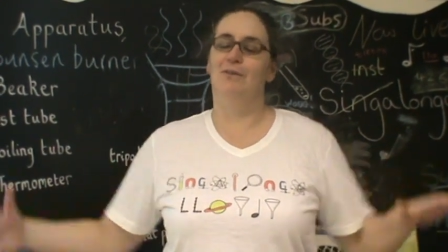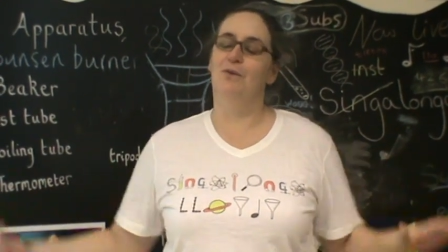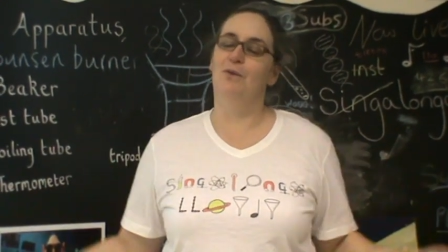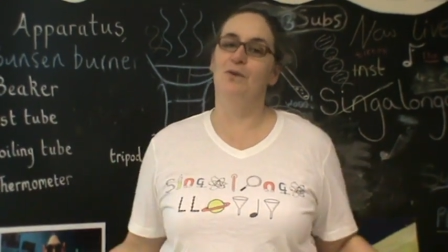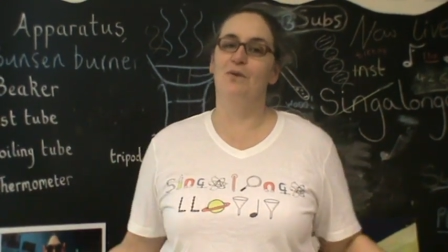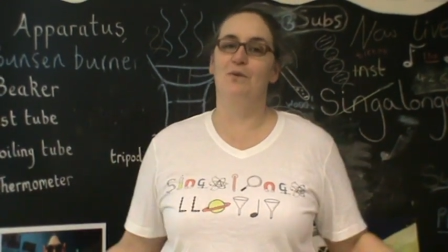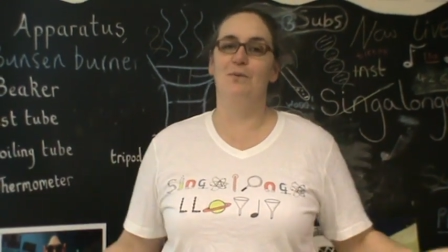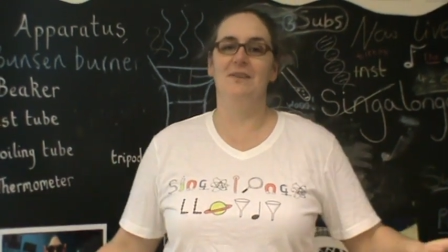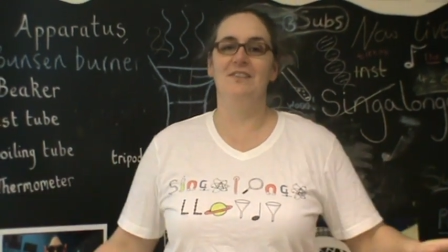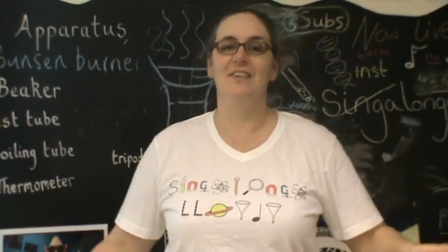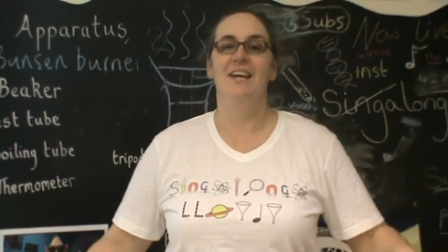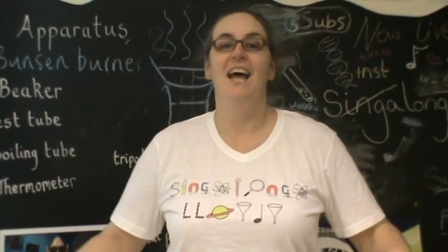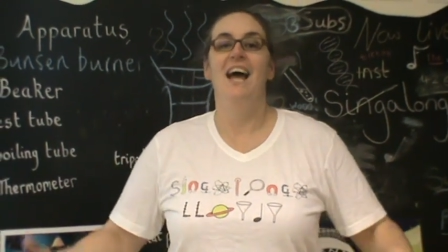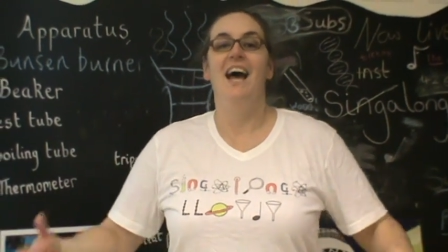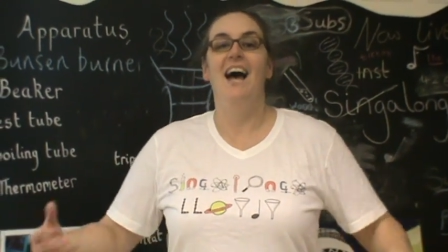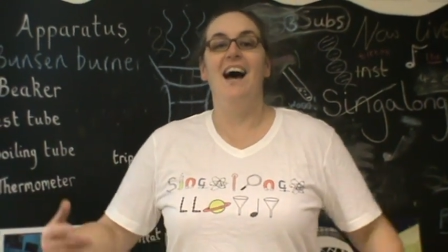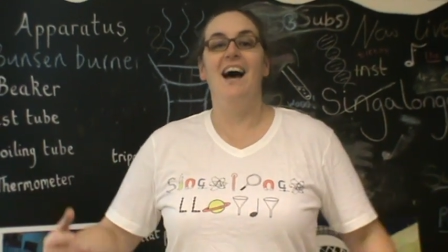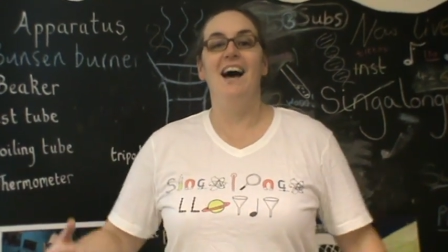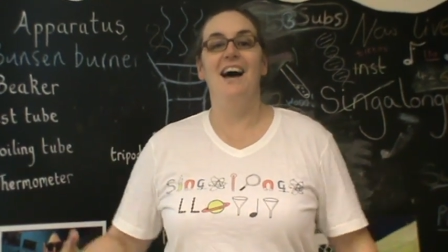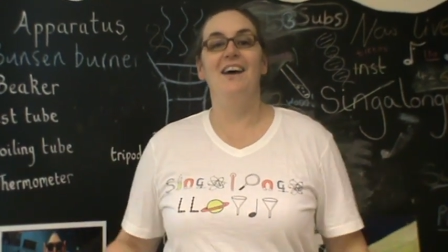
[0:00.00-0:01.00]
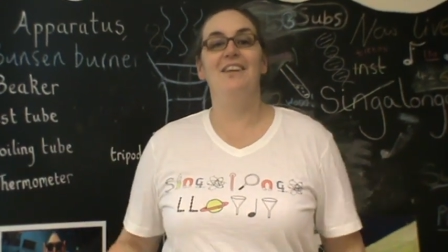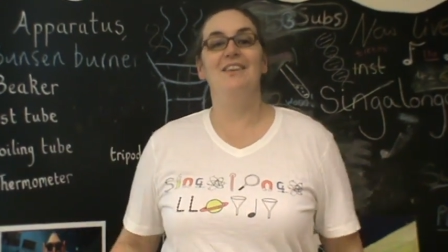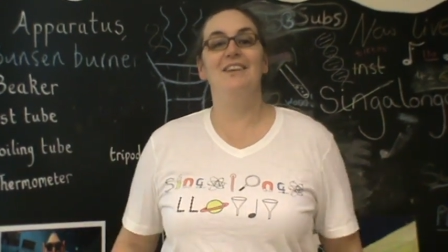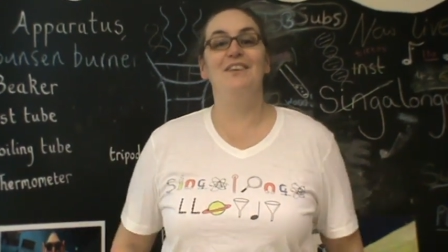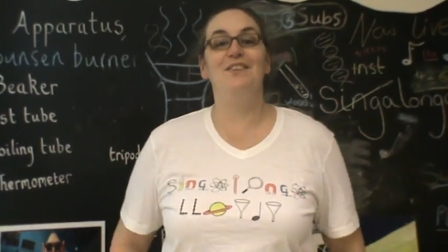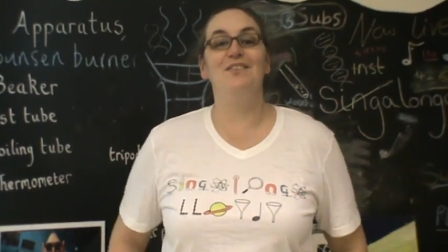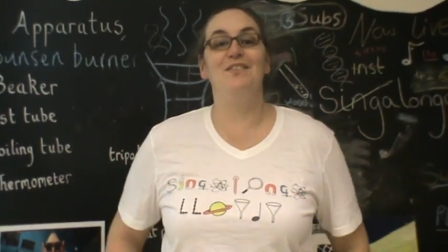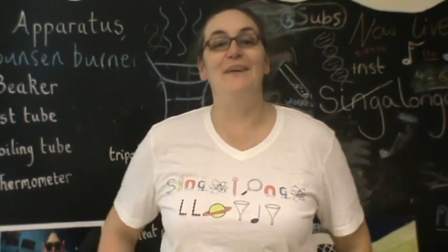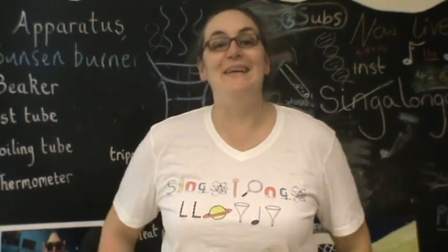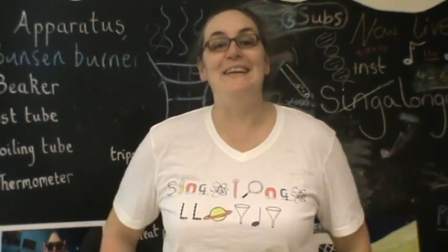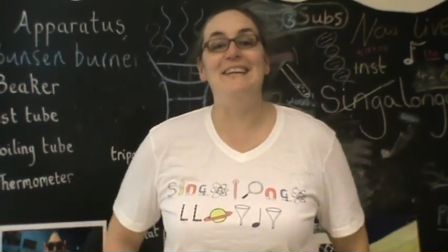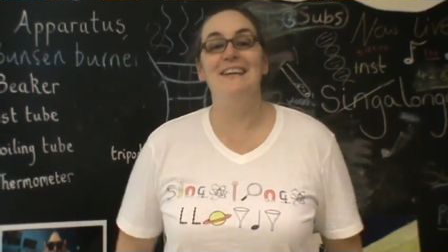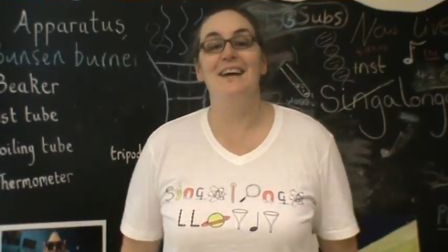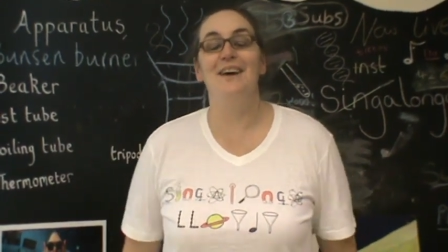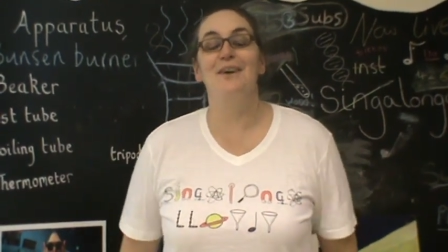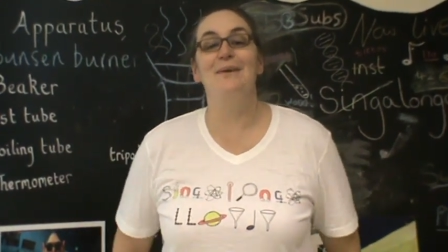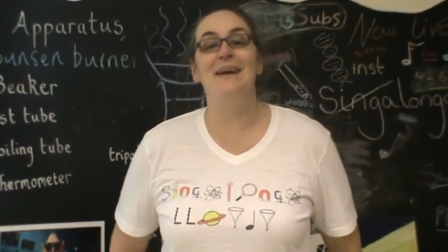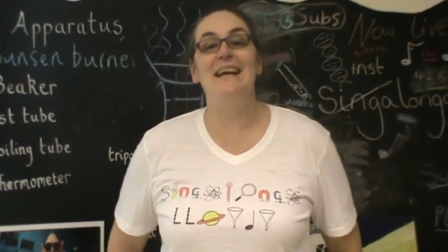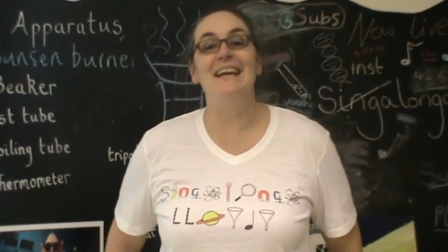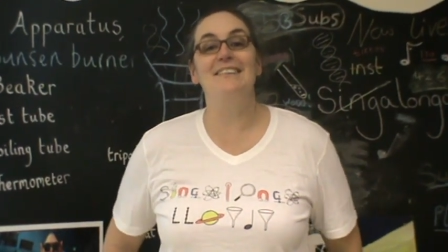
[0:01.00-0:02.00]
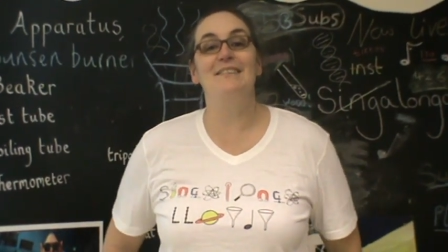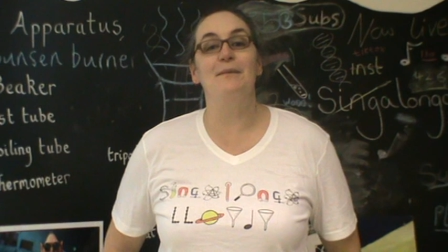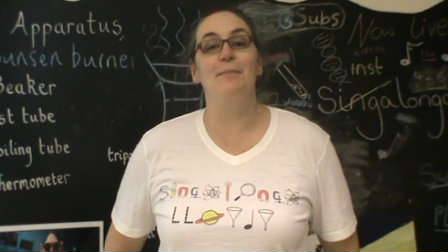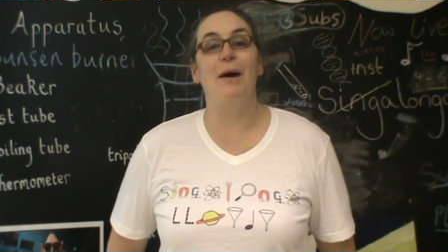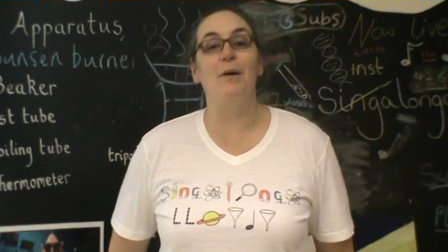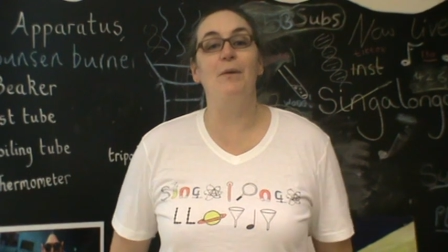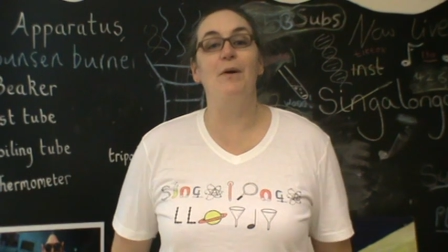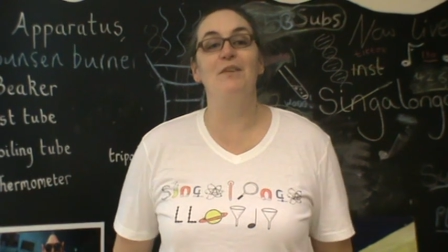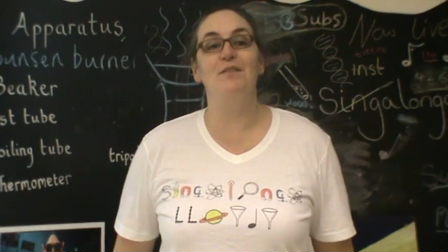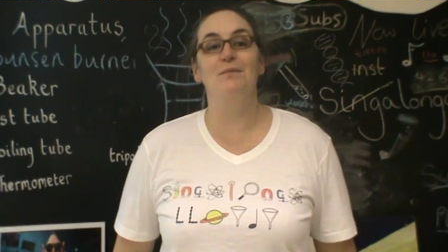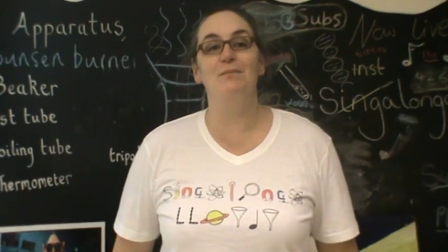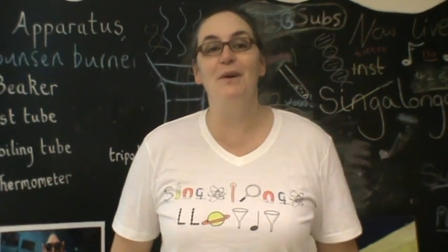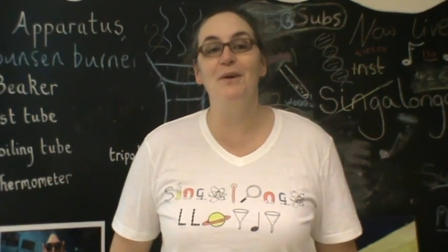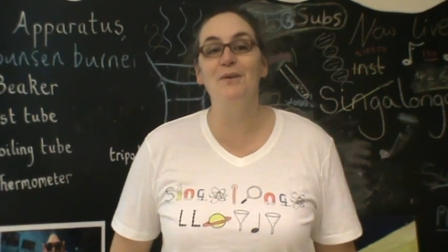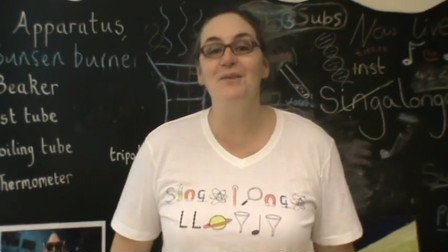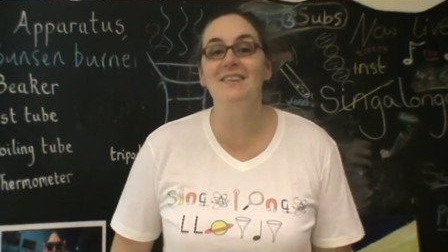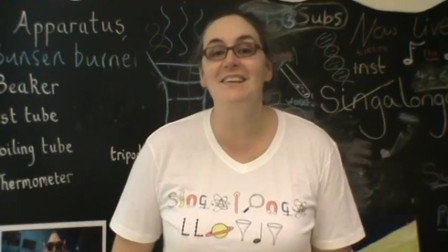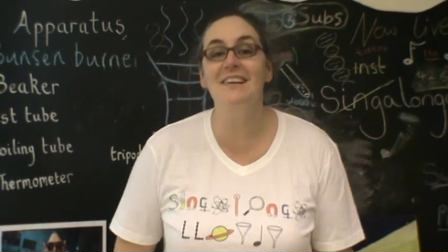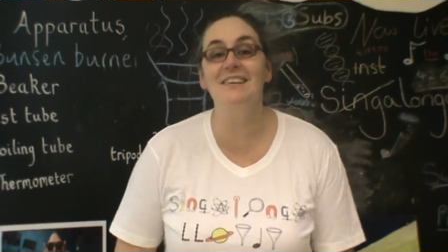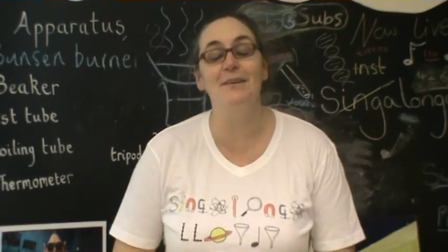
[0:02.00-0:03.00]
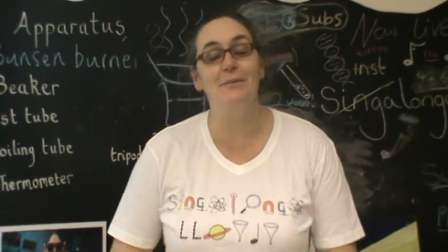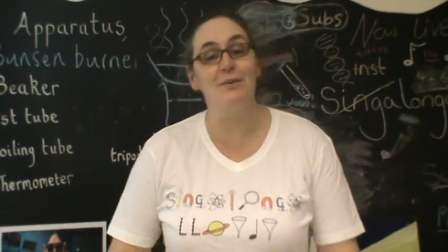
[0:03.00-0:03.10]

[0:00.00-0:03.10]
Awkward. This video is about osmosis.